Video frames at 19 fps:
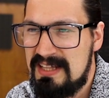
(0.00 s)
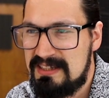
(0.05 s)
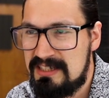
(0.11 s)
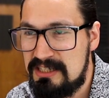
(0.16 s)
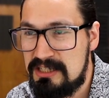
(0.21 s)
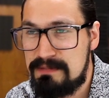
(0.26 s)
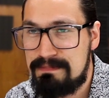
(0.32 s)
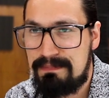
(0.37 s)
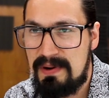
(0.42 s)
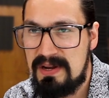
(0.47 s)

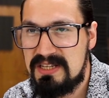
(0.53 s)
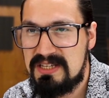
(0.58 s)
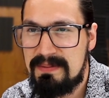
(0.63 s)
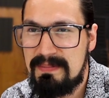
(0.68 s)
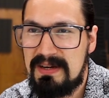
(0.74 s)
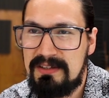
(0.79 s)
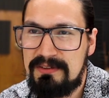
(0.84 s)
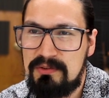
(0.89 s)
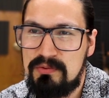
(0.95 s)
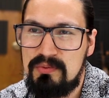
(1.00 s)
This is pretty
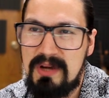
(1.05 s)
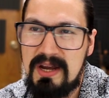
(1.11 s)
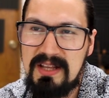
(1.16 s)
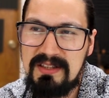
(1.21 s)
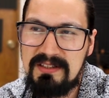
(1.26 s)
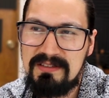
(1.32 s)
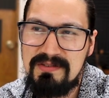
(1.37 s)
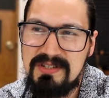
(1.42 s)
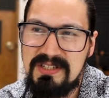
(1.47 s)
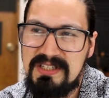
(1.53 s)
similar to
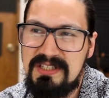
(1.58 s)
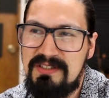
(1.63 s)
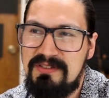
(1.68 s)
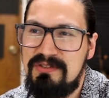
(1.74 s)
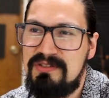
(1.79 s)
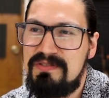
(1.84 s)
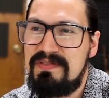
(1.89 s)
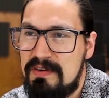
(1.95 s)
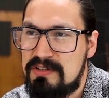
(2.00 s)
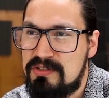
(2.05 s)

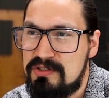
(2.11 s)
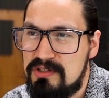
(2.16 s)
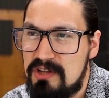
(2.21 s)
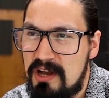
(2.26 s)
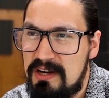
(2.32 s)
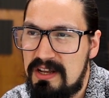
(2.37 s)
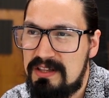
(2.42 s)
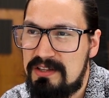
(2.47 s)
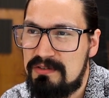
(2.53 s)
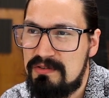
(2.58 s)
heterogeneous versus
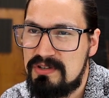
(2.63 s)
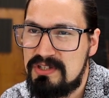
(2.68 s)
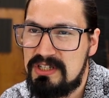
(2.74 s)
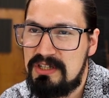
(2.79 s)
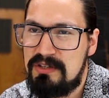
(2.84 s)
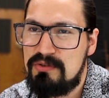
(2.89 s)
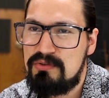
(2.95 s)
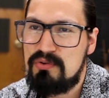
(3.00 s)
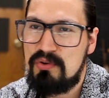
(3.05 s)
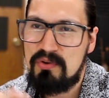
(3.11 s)

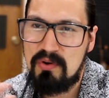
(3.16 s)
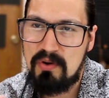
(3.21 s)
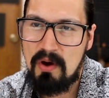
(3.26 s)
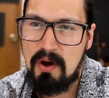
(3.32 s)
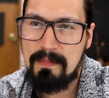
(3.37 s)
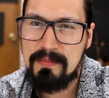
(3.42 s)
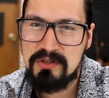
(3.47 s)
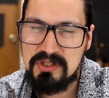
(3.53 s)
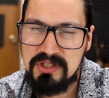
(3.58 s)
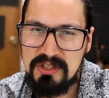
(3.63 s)
non-heterogeneous or
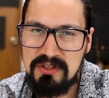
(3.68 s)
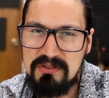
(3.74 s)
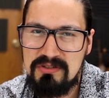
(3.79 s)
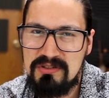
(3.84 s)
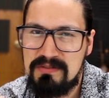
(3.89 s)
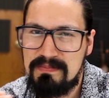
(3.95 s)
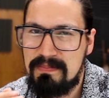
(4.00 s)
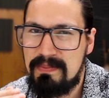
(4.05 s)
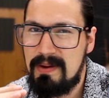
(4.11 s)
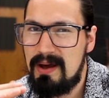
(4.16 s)

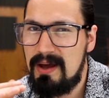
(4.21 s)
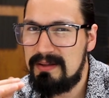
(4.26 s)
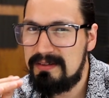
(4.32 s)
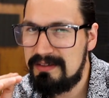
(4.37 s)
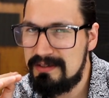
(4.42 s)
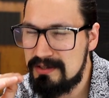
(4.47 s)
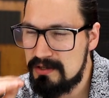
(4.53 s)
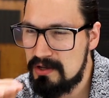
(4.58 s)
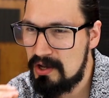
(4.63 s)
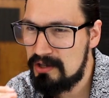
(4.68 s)
homogeneous, but
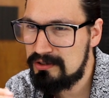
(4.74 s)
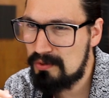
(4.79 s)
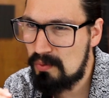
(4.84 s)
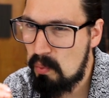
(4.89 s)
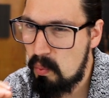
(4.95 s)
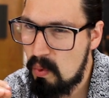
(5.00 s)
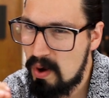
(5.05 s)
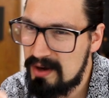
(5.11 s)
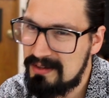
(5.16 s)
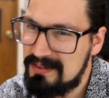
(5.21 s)
not
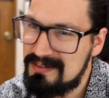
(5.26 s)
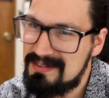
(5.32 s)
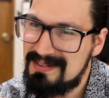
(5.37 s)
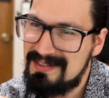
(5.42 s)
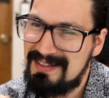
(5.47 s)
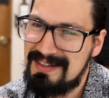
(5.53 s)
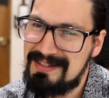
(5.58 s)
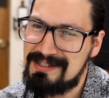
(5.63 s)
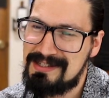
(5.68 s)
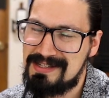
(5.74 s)
quite
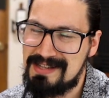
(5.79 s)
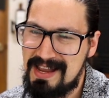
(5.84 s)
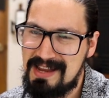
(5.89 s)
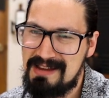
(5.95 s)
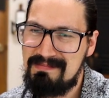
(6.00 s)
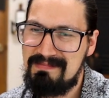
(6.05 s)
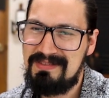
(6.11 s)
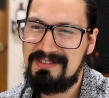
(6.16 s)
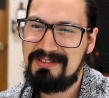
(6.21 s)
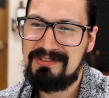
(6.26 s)
the
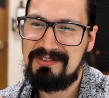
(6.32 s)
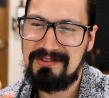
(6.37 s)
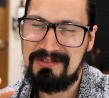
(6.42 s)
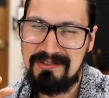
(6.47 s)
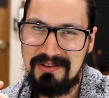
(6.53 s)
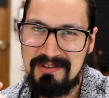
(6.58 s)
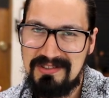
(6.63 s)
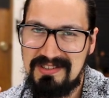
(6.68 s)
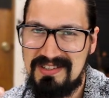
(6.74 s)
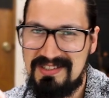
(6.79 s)
same, so
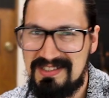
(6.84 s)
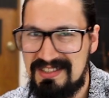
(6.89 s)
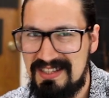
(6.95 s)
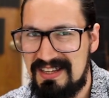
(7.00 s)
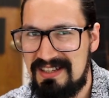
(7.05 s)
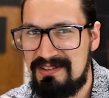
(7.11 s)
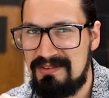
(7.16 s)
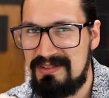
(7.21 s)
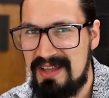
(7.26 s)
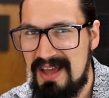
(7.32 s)
just
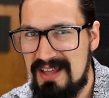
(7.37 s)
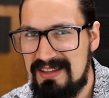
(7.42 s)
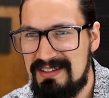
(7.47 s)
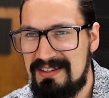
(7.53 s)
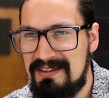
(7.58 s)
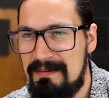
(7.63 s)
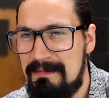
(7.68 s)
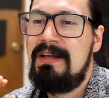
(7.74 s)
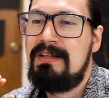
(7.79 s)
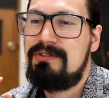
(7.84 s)
stick to that.
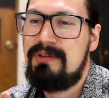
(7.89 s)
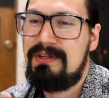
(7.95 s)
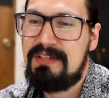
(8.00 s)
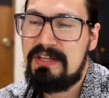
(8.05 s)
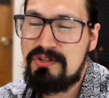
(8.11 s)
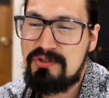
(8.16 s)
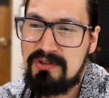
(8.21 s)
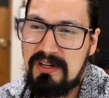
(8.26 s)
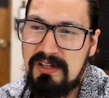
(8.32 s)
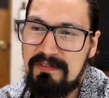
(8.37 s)

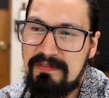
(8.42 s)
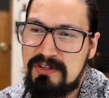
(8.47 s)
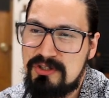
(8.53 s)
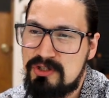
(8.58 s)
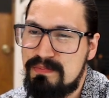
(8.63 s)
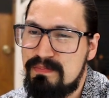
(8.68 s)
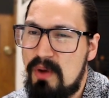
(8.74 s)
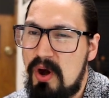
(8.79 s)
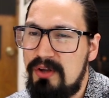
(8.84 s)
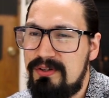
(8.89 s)
Traditional
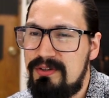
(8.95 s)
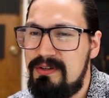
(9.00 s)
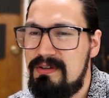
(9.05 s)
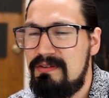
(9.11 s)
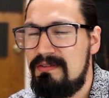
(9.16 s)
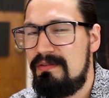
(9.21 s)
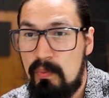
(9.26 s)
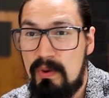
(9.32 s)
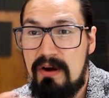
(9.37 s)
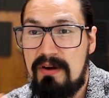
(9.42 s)
versus
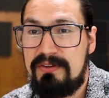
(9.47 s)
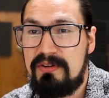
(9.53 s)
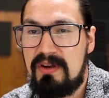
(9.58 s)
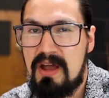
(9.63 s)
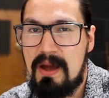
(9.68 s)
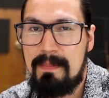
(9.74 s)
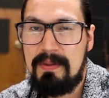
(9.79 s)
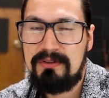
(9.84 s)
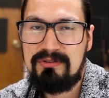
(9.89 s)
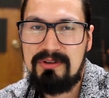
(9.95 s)
modern. When we're talking
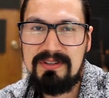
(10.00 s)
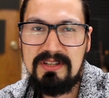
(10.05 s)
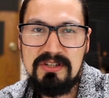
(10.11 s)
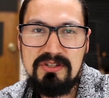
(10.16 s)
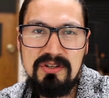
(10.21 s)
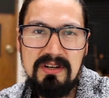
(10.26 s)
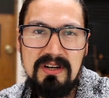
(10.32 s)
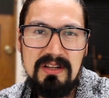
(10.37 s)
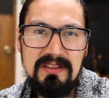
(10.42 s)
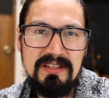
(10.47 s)
about
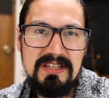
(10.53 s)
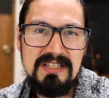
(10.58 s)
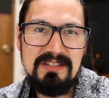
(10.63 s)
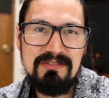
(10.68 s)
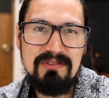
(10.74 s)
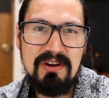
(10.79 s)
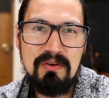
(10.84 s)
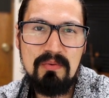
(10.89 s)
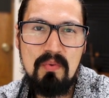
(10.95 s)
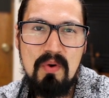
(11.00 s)
traditional, this
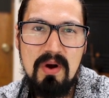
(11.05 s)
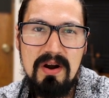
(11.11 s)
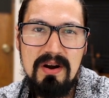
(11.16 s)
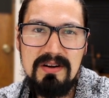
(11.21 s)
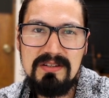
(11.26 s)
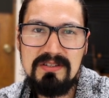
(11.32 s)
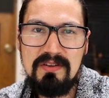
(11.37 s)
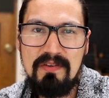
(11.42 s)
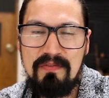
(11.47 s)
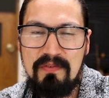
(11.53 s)

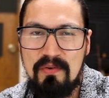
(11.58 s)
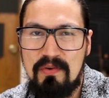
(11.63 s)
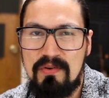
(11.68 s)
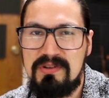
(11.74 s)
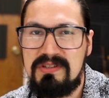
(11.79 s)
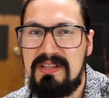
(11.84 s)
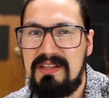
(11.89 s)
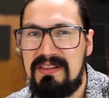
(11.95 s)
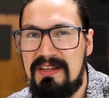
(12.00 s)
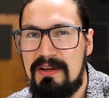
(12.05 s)
requires, of
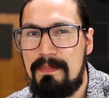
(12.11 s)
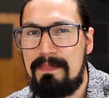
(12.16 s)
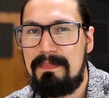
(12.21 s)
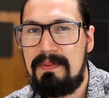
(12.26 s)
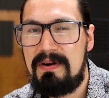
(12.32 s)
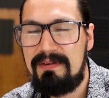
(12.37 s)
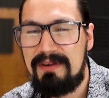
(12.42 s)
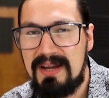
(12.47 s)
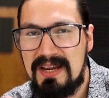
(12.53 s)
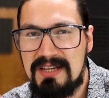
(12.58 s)
course, that the
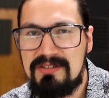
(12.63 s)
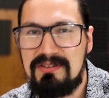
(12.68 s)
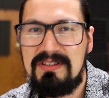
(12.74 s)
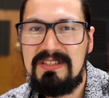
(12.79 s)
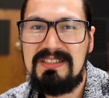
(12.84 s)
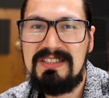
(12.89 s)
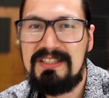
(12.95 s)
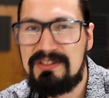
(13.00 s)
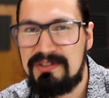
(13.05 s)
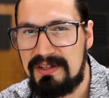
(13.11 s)
operation
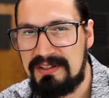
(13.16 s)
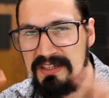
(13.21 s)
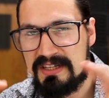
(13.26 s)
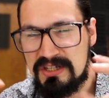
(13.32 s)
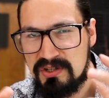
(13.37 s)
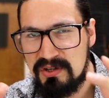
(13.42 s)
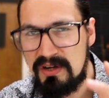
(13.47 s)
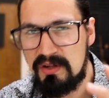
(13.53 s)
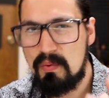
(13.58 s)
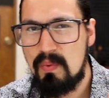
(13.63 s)
is the
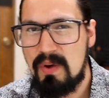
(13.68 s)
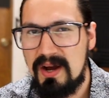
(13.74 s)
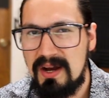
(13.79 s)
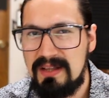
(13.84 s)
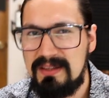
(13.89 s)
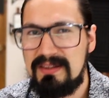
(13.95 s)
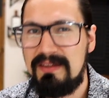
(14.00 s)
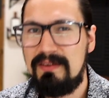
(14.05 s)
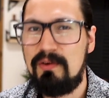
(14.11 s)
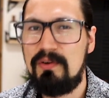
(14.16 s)
traditional
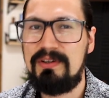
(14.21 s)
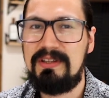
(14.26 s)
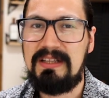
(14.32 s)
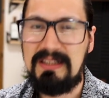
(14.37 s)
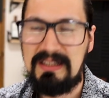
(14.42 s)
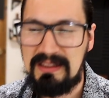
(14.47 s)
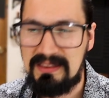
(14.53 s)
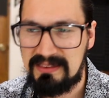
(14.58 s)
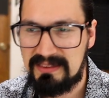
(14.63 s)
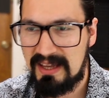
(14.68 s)
one or the
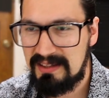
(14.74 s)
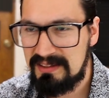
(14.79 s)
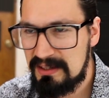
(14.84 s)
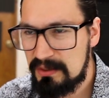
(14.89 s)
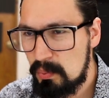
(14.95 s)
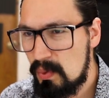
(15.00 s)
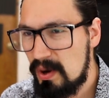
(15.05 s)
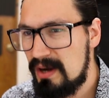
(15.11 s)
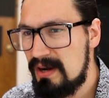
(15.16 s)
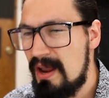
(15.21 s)
intended
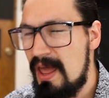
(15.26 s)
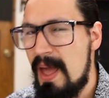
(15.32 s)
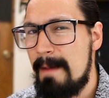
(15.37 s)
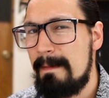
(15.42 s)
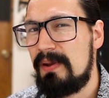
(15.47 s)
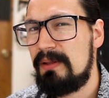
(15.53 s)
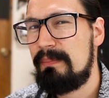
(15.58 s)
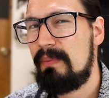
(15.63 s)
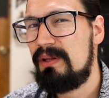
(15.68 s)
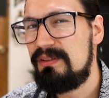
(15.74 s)
one,
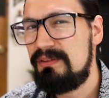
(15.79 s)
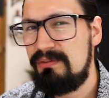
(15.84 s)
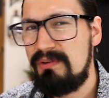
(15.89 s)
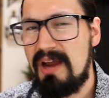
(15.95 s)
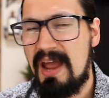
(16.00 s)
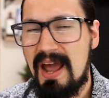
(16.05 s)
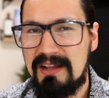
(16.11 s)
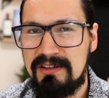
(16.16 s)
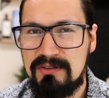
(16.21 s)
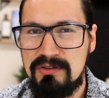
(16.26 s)
but modern
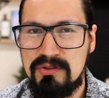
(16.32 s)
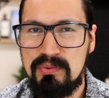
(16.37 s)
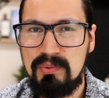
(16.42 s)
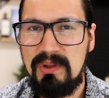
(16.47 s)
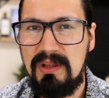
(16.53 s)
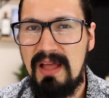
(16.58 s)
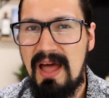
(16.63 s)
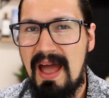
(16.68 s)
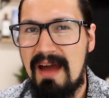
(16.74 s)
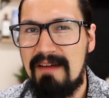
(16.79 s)
reactors
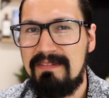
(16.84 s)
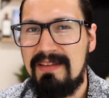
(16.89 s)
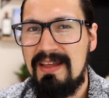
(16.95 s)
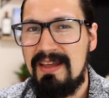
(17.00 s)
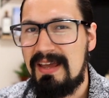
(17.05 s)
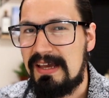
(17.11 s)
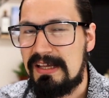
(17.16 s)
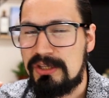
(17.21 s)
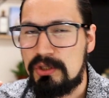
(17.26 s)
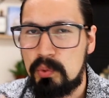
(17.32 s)
will have
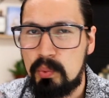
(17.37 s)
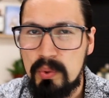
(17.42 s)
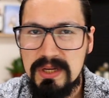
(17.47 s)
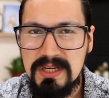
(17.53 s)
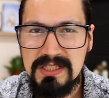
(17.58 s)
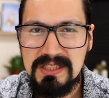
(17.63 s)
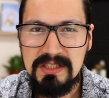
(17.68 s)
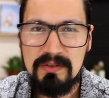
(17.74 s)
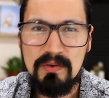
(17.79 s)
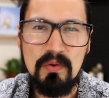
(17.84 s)
a
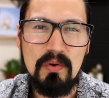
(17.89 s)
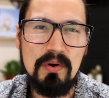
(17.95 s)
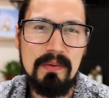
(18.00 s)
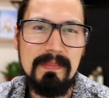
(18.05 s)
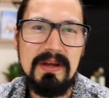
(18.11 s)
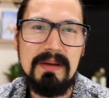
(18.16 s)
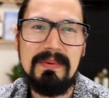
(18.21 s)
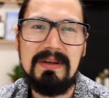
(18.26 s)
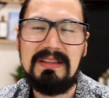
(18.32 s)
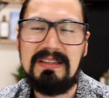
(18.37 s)
twist or
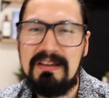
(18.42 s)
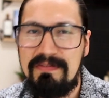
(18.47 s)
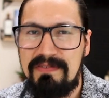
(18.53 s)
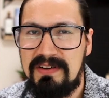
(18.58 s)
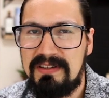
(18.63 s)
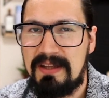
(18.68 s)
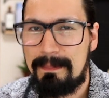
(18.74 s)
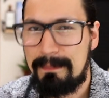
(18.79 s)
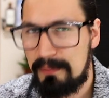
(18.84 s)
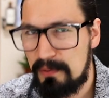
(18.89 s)
maybe a
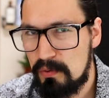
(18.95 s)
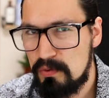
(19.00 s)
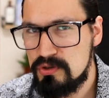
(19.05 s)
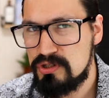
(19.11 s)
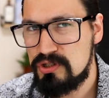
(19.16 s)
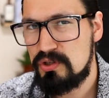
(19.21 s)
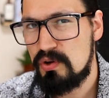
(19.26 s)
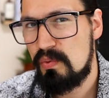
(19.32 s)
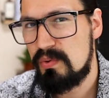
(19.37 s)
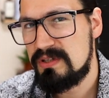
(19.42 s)
different
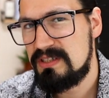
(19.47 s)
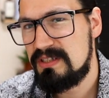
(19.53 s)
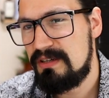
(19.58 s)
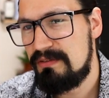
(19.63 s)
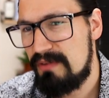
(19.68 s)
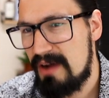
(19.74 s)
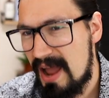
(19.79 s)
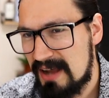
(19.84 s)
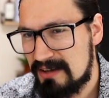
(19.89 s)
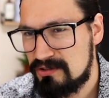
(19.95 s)
approach towards the
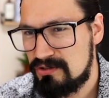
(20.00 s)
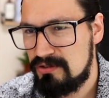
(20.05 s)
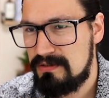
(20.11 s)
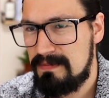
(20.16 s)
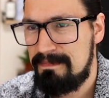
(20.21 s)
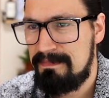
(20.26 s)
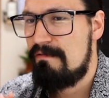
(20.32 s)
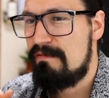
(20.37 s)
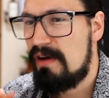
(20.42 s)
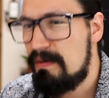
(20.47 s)

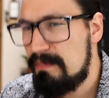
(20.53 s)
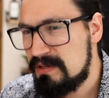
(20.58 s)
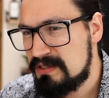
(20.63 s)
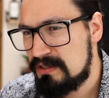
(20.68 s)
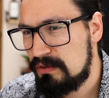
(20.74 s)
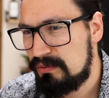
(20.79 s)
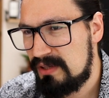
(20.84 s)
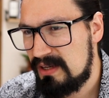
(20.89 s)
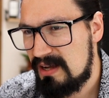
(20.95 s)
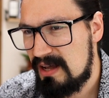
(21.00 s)
reaction.
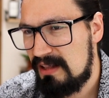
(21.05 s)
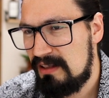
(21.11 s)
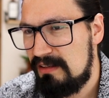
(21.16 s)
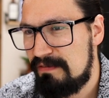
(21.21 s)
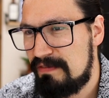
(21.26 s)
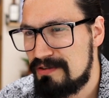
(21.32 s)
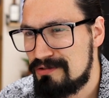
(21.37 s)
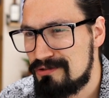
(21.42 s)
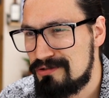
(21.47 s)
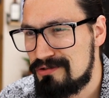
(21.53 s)
Pharmaceutical
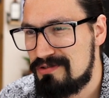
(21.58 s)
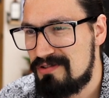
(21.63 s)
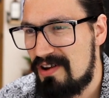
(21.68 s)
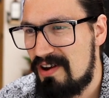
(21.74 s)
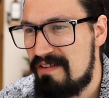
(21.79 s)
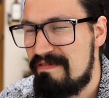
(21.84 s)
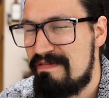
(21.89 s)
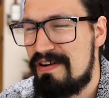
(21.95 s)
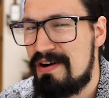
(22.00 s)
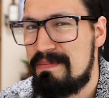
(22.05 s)
versus
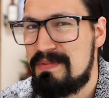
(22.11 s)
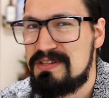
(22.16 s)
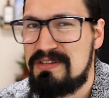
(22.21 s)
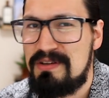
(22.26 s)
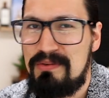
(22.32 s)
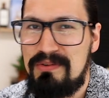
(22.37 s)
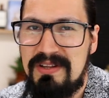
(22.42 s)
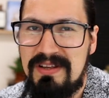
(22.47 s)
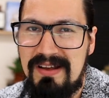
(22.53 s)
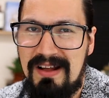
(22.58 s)

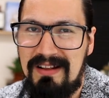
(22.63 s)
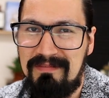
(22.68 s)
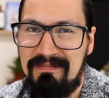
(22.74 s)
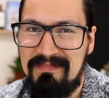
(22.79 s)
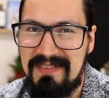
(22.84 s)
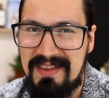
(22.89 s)
non-pharmaceutical.